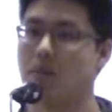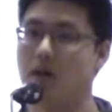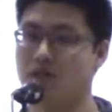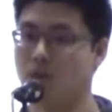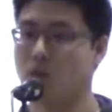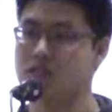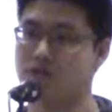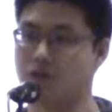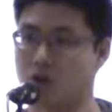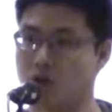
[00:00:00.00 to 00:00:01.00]
But if it
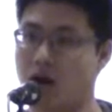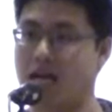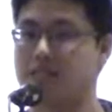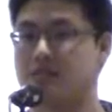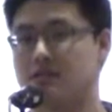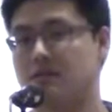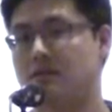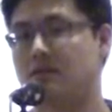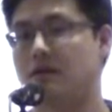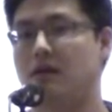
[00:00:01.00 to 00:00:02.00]
wasn't for Christ,
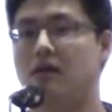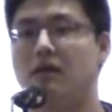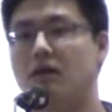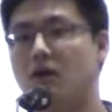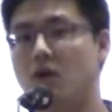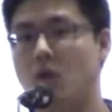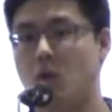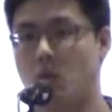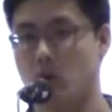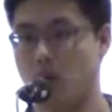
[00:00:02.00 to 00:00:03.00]

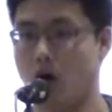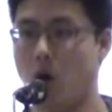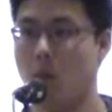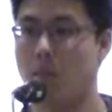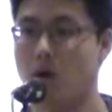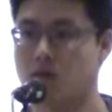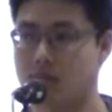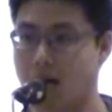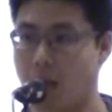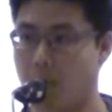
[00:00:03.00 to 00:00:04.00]
we would have
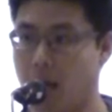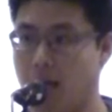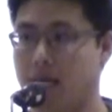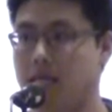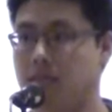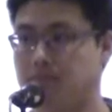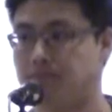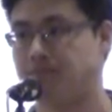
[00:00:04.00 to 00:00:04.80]
almost got paid.